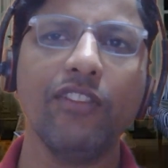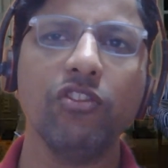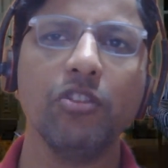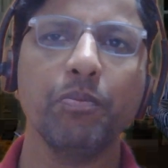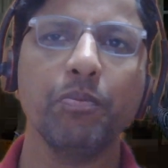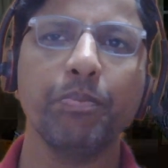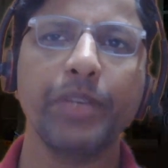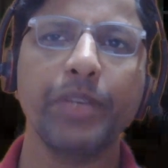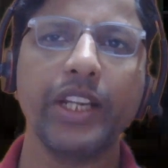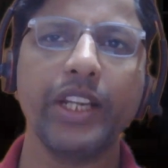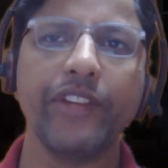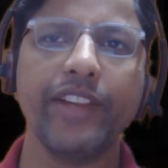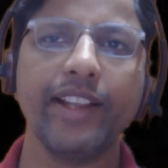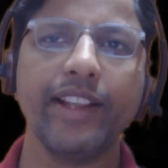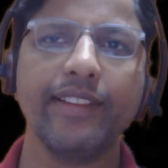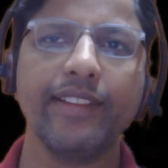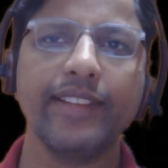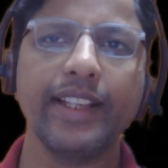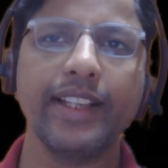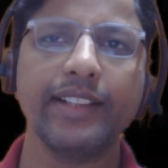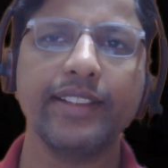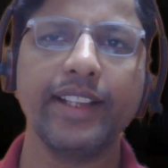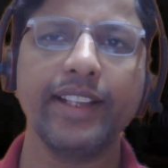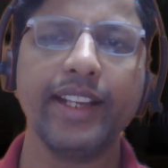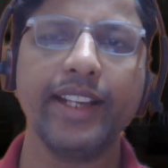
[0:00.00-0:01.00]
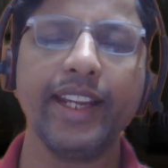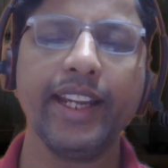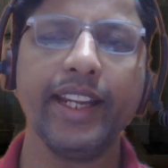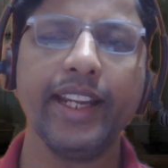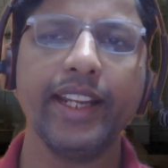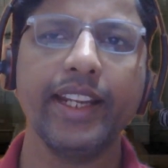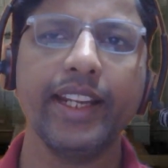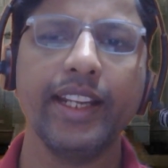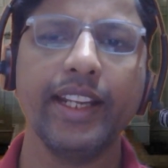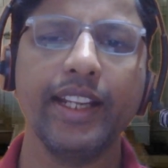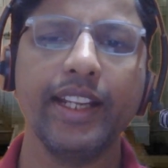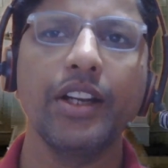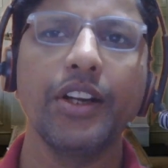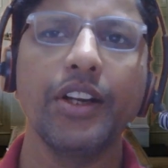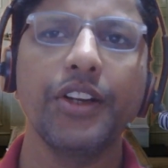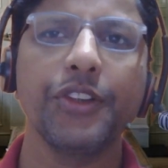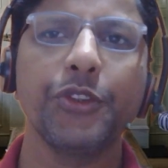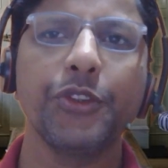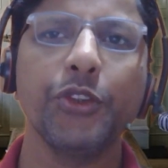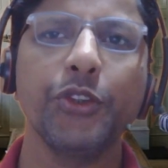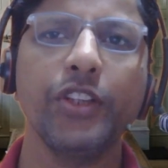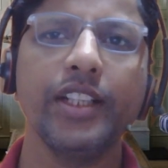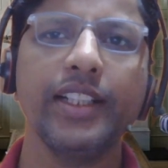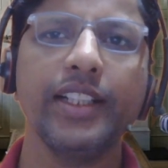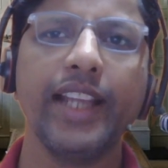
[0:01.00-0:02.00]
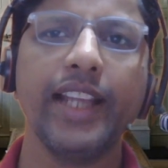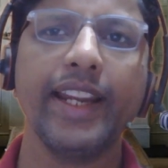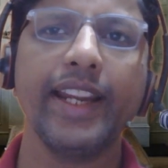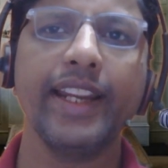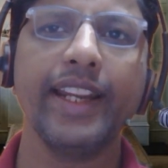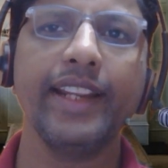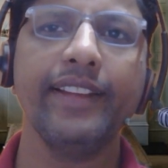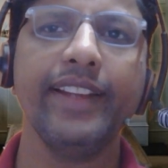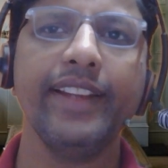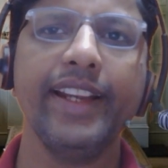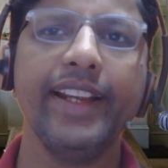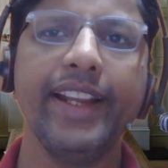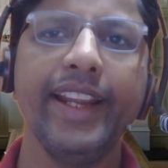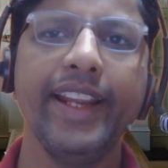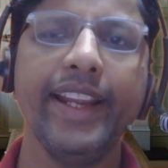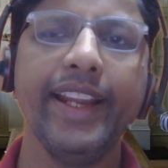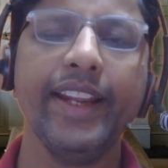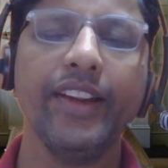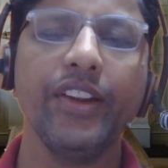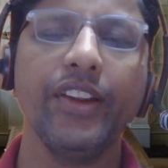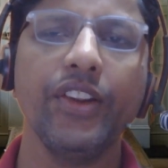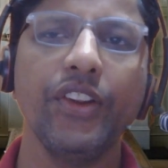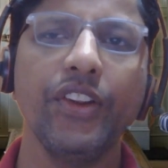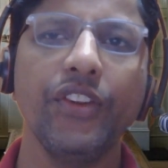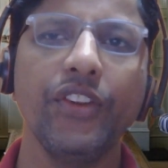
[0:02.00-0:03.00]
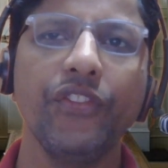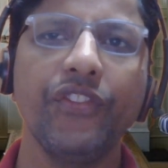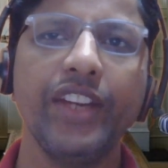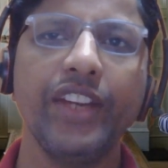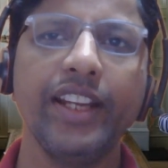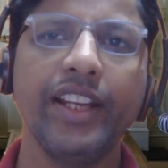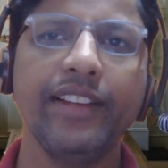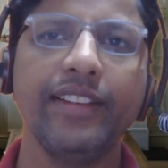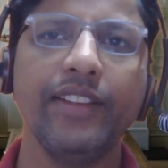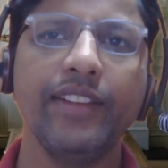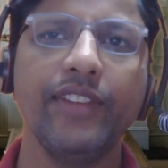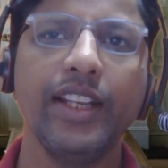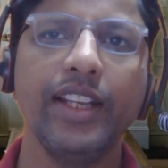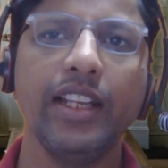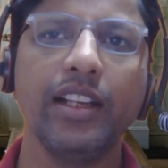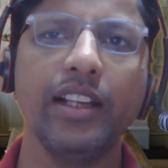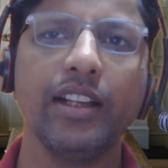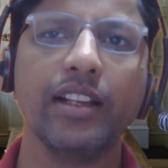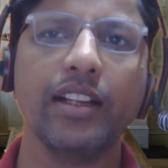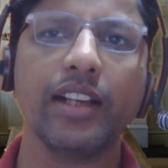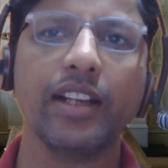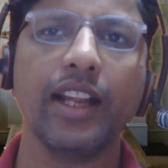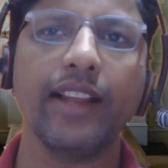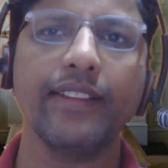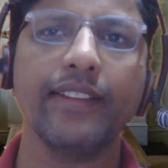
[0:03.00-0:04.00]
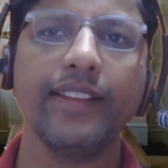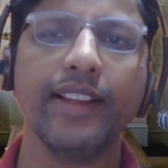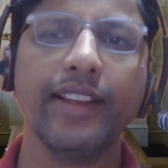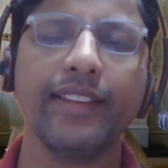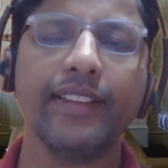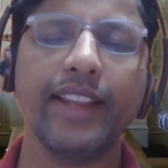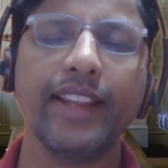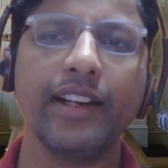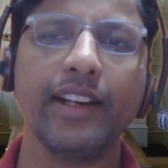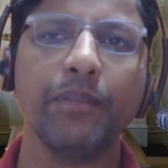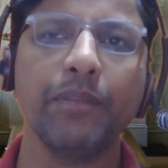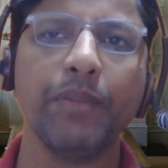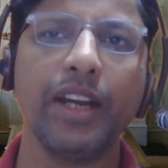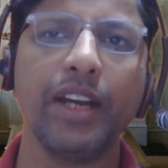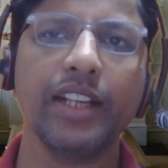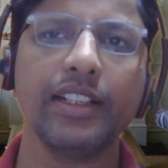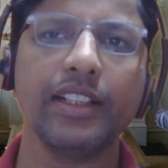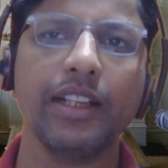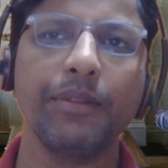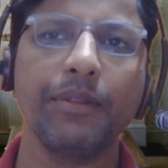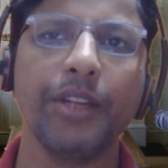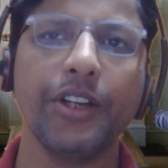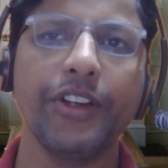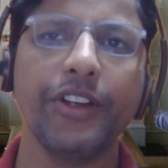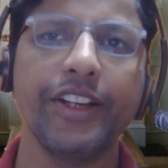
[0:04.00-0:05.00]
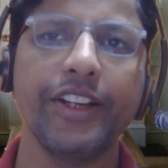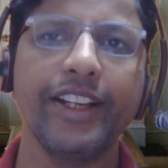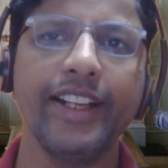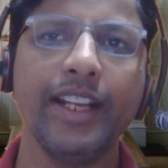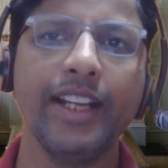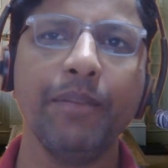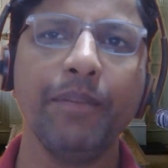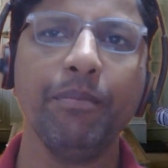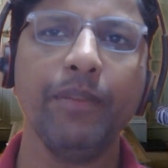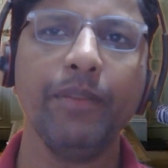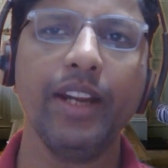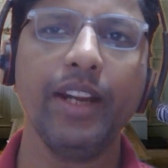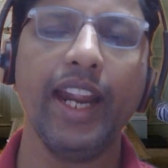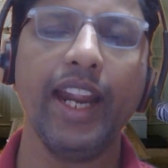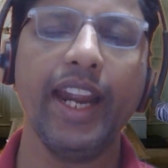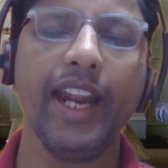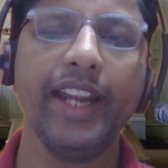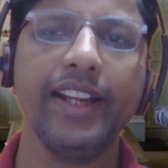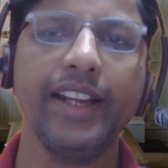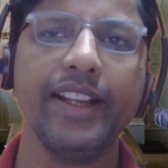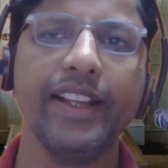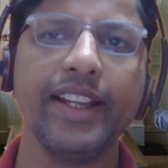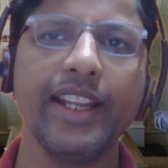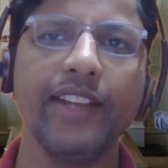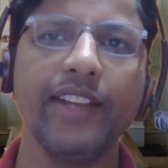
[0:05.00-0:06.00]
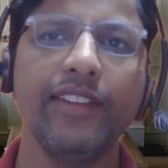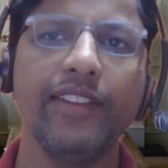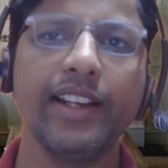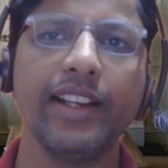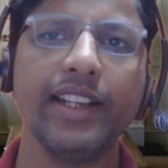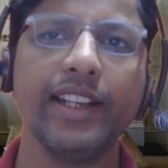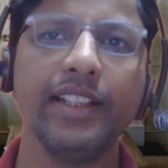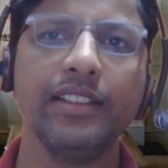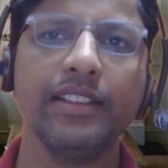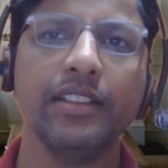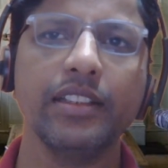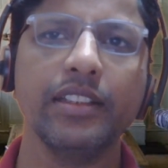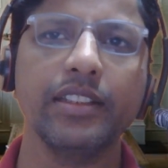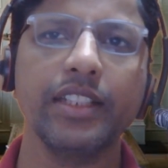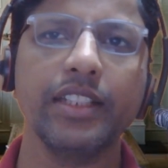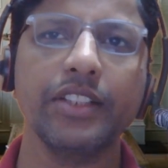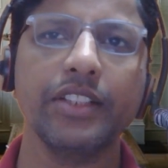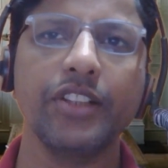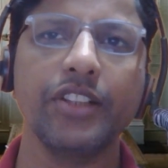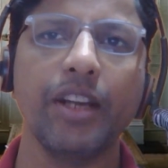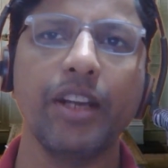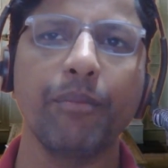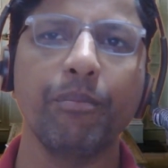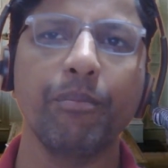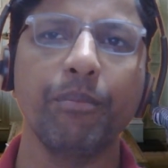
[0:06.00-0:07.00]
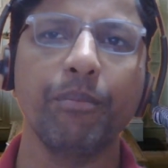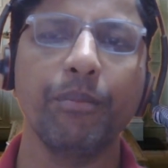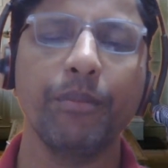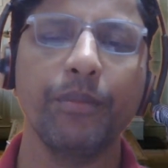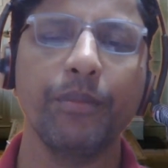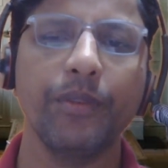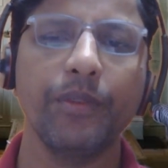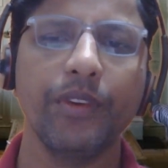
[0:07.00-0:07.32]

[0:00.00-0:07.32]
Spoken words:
of previous surgery, during the EGD, physician will cross the second part of the duodenum and he will reach jejunum.